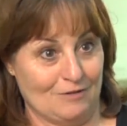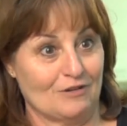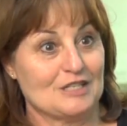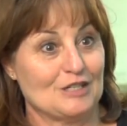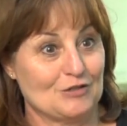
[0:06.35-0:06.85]
a
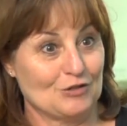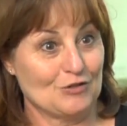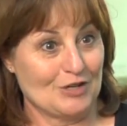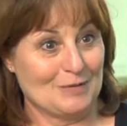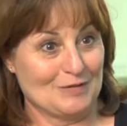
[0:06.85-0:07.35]
residential
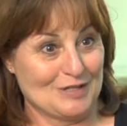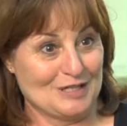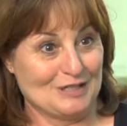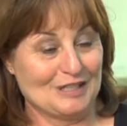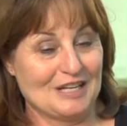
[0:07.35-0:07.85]
treatment
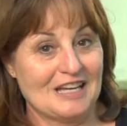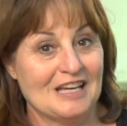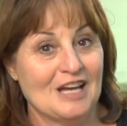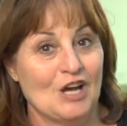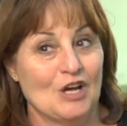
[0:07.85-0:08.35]
facility
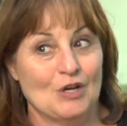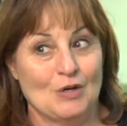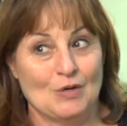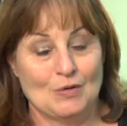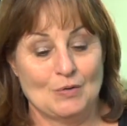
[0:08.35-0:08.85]

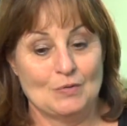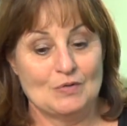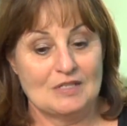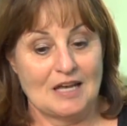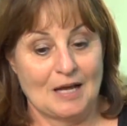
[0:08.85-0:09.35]

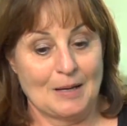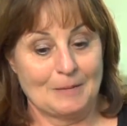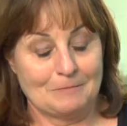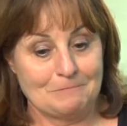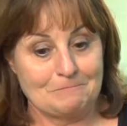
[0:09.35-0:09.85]
whose
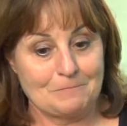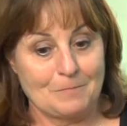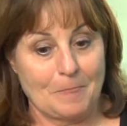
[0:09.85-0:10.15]
um,